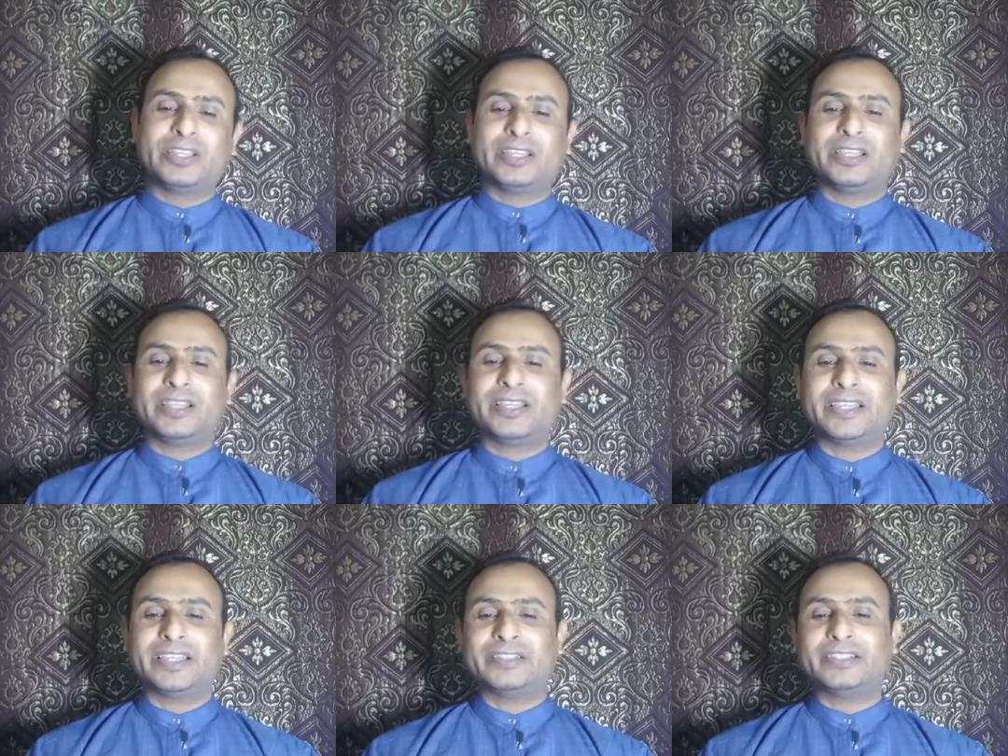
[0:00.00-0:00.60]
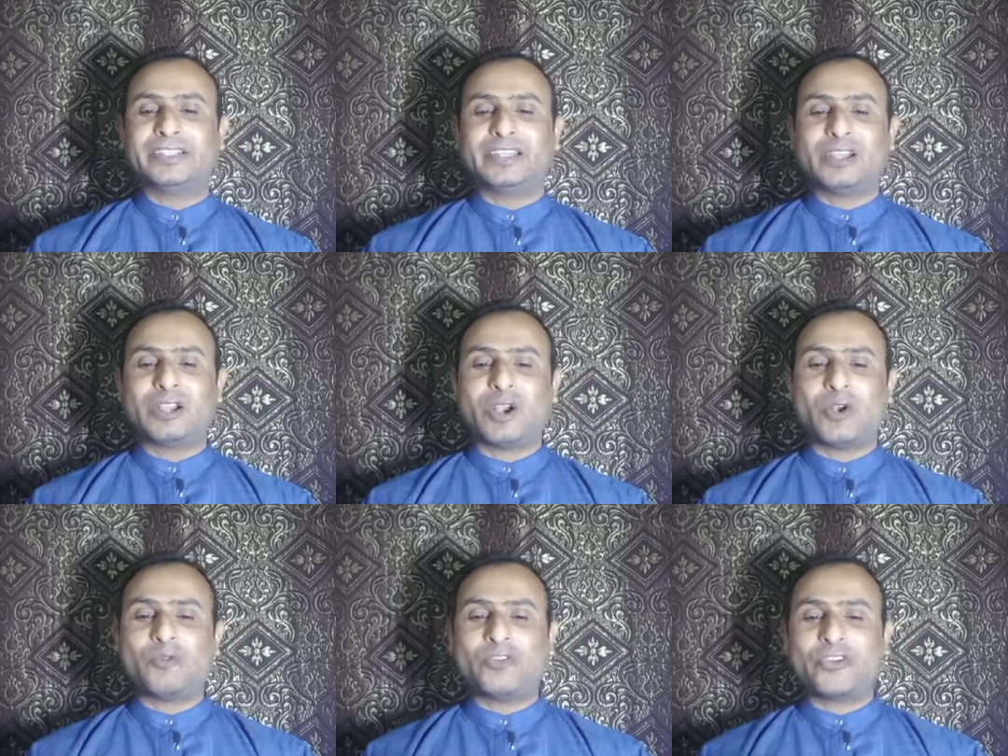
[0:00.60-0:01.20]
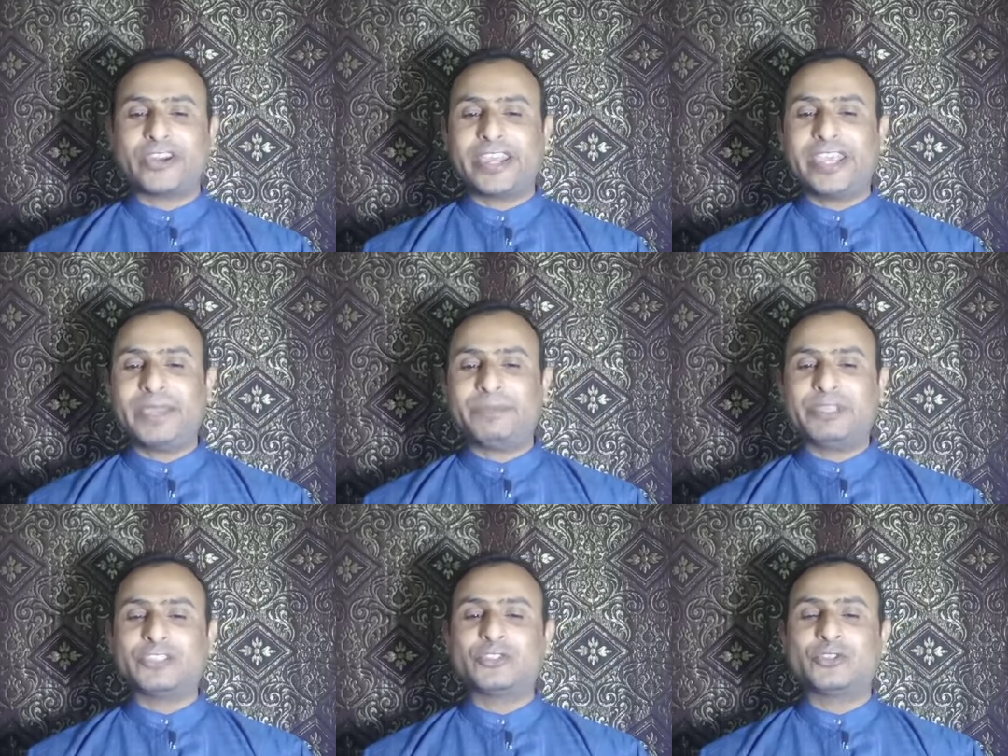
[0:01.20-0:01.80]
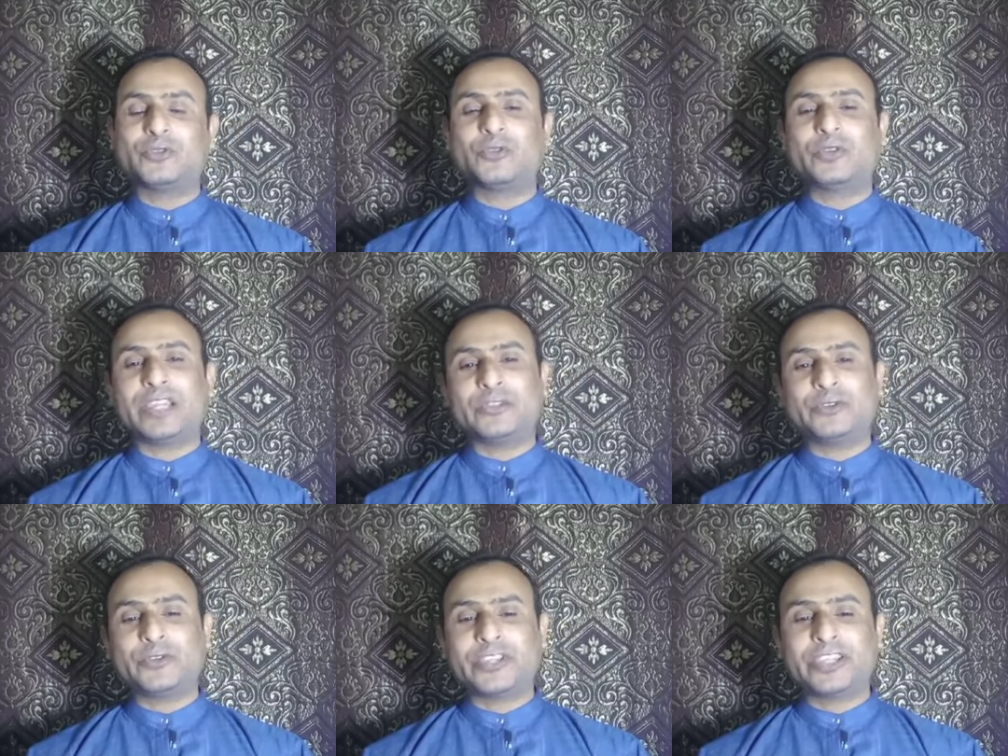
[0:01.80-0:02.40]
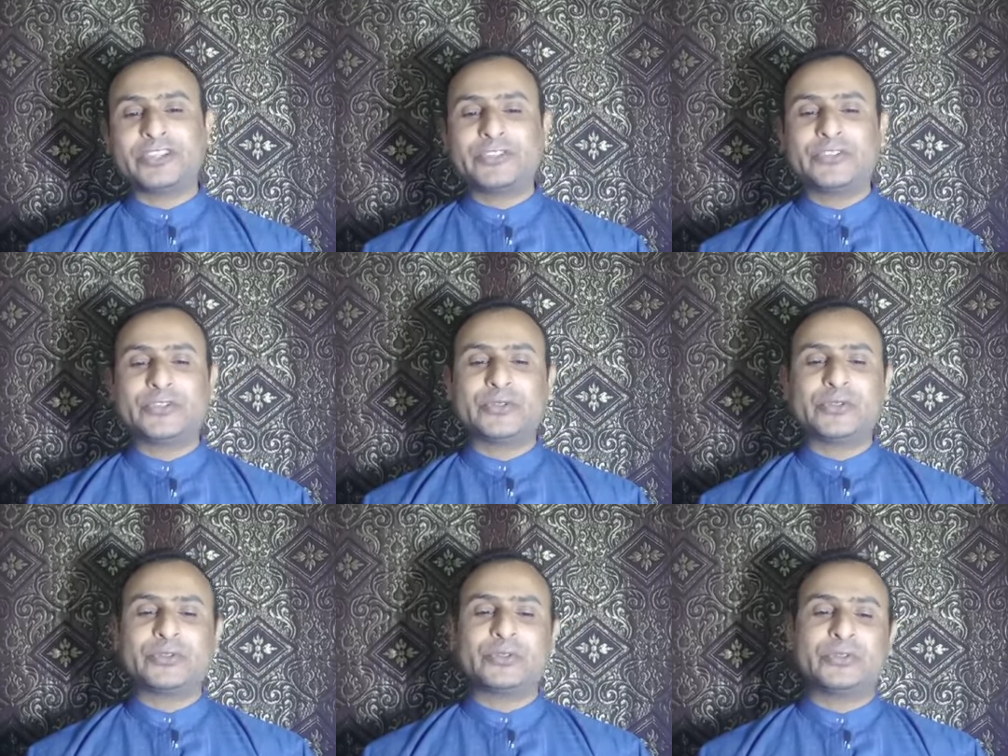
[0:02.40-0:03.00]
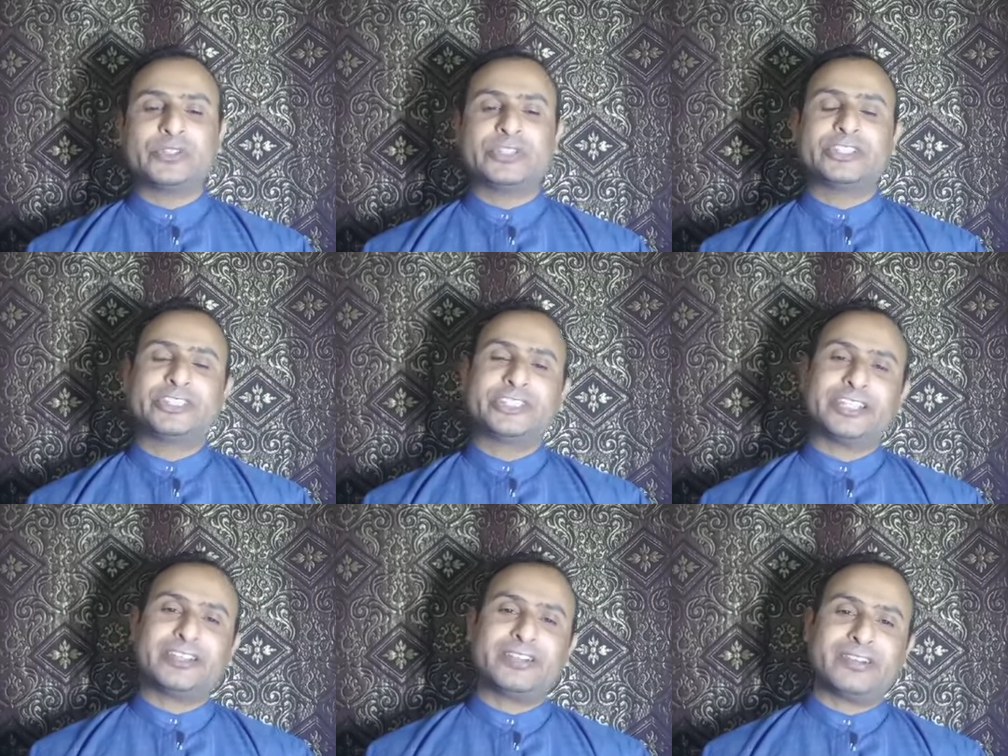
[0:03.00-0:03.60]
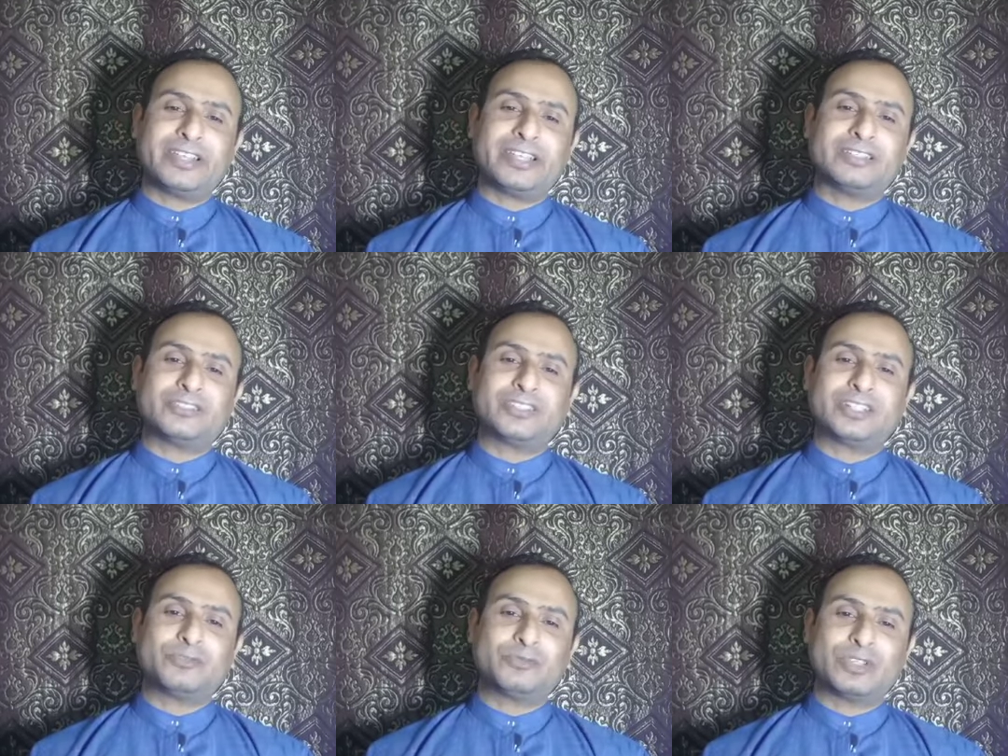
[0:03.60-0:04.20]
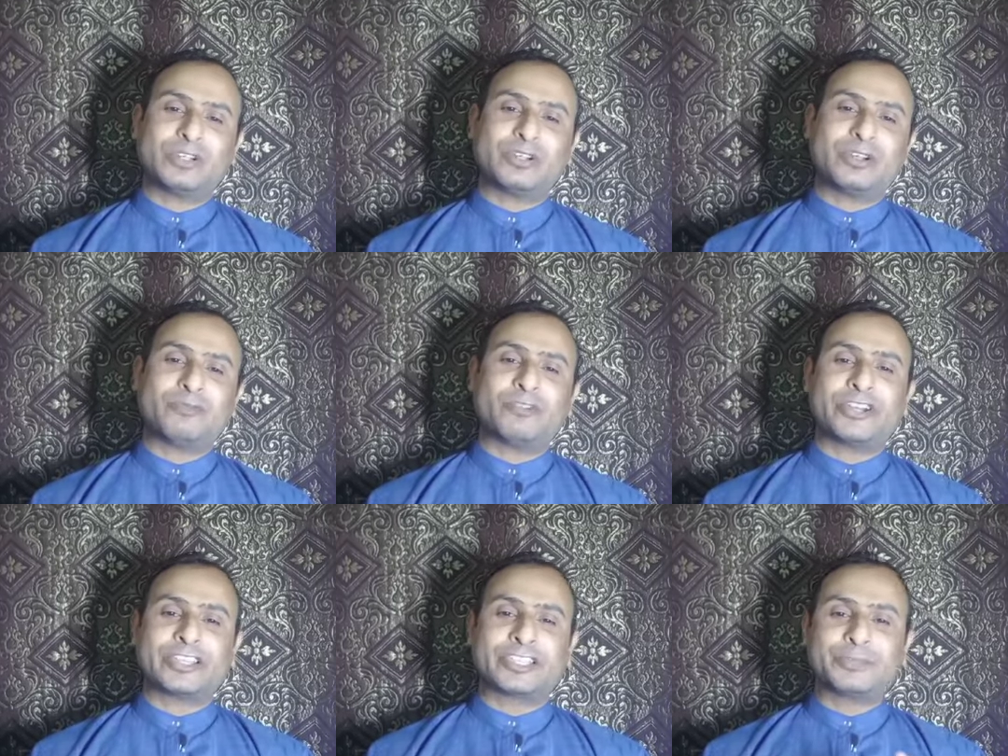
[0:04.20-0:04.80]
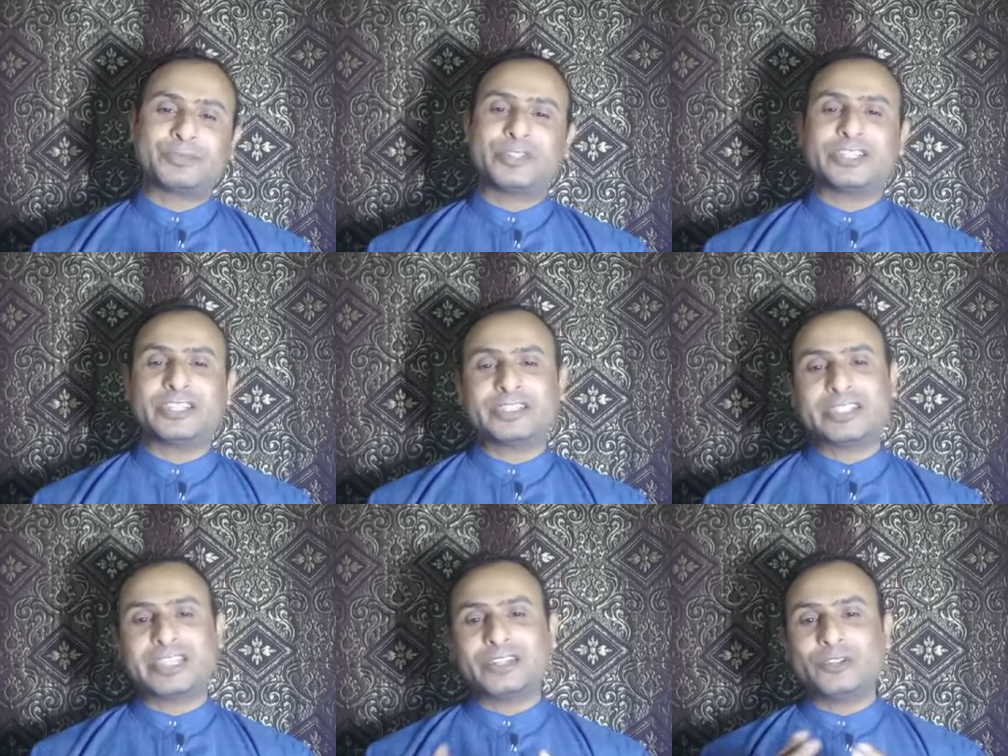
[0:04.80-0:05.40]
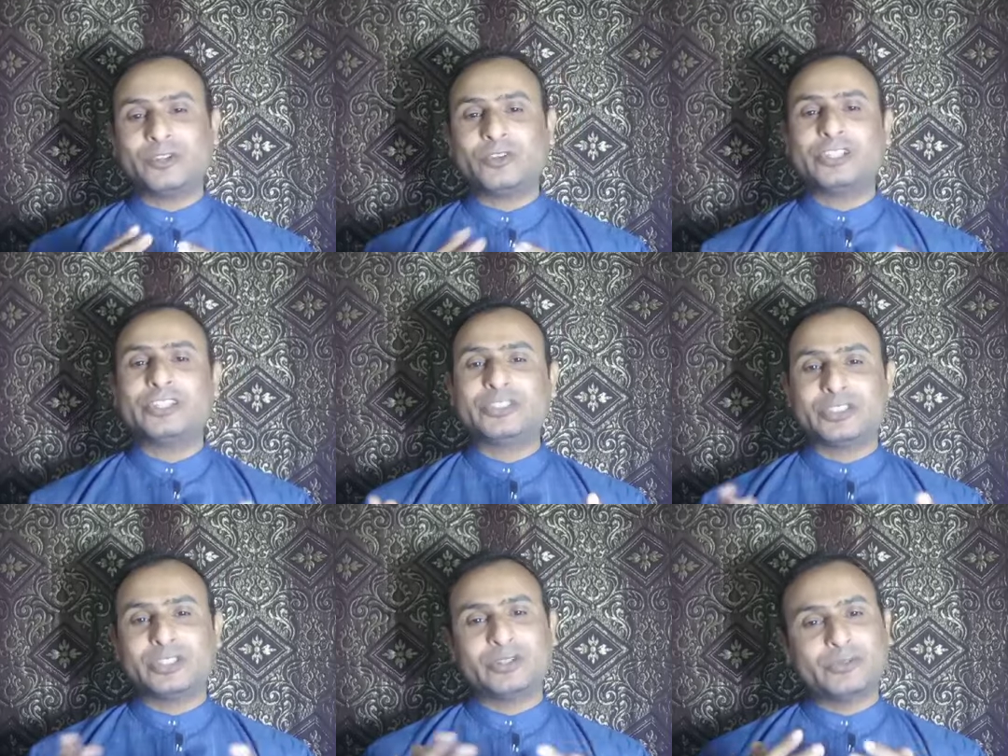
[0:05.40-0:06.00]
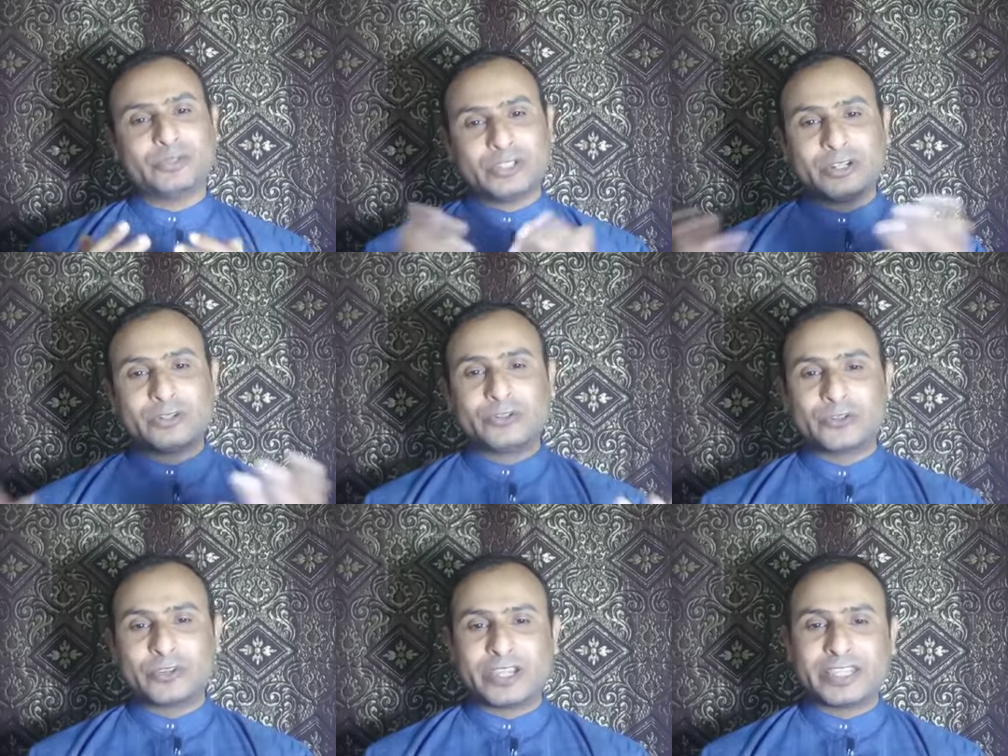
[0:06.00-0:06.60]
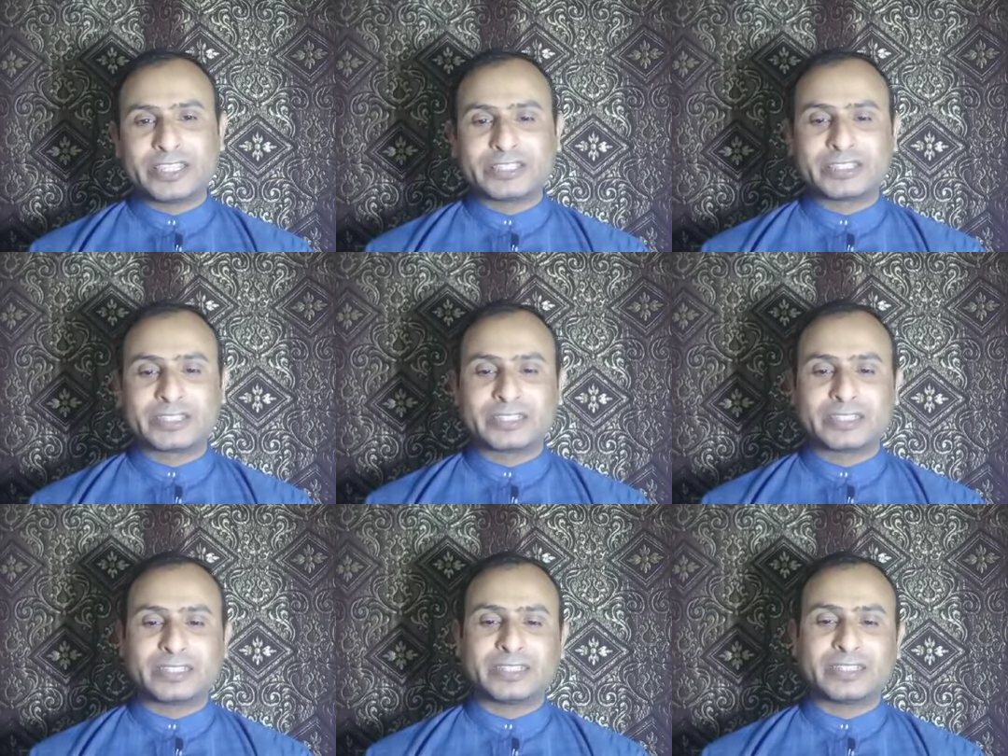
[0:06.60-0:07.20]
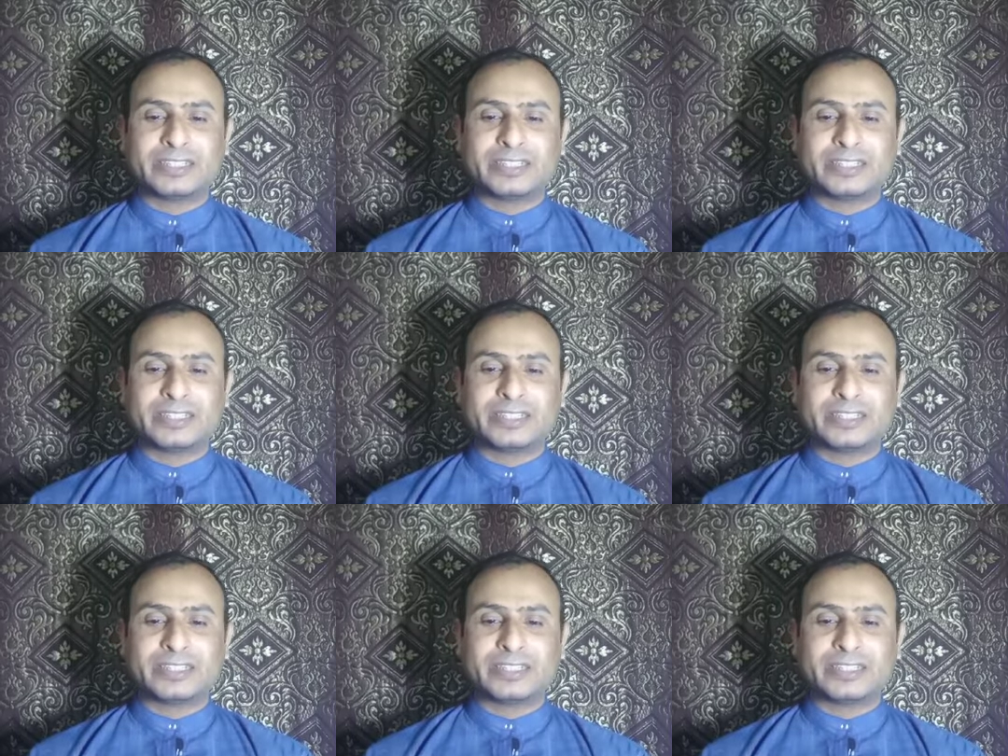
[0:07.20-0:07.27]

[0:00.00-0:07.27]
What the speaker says: And our aim is to educate you, share, and transfer our experience and knowledge with all you guys